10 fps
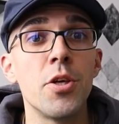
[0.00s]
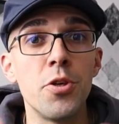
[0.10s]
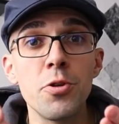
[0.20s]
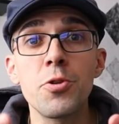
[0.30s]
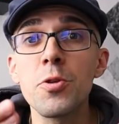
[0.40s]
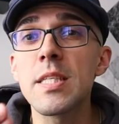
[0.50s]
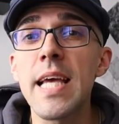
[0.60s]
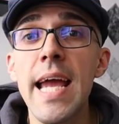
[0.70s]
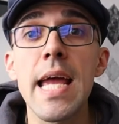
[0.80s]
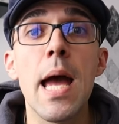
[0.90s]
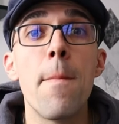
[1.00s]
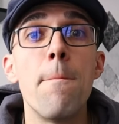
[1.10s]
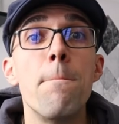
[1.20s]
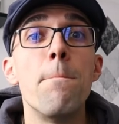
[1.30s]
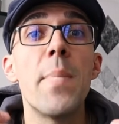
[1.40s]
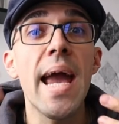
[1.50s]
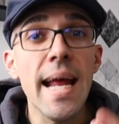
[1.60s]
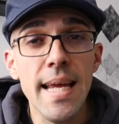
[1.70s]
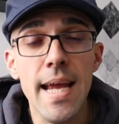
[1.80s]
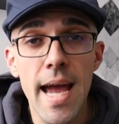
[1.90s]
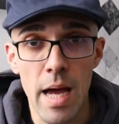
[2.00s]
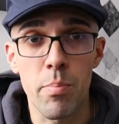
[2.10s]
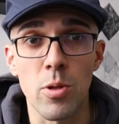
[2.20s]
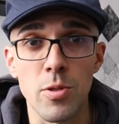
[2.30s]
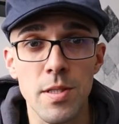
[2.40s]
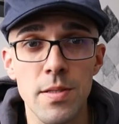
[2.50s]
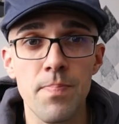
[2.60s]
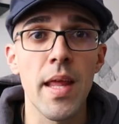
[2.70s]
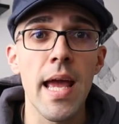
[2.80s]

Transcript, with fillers: You should say many apples.